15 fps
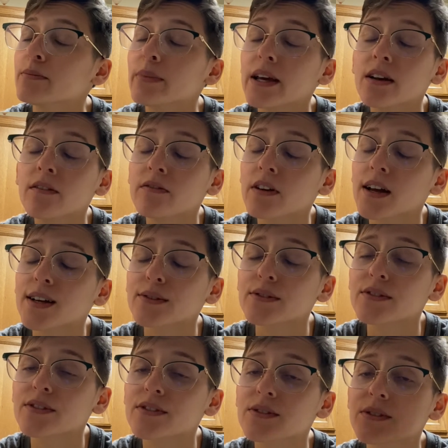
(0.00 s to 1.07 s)

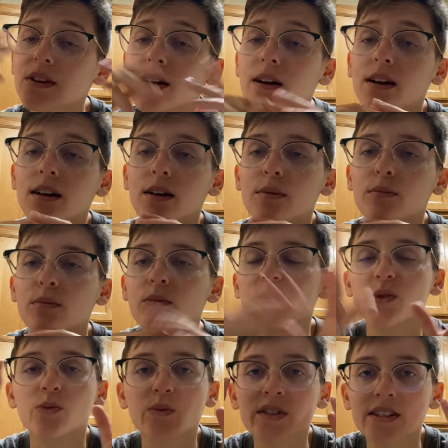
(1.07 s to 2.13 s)
pedophiles,
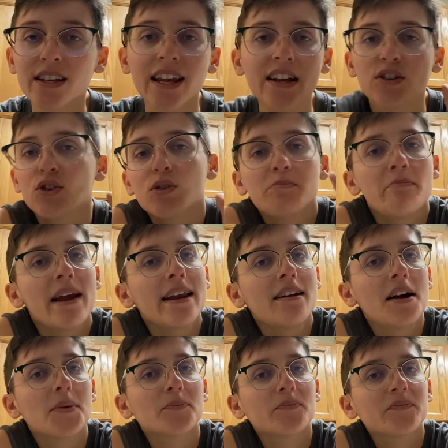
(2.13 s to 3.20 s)
which was, again, just made
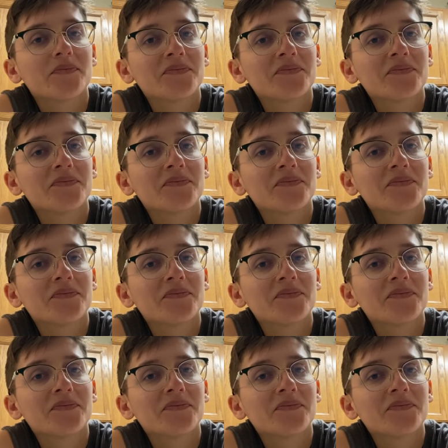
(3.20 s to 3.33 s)
up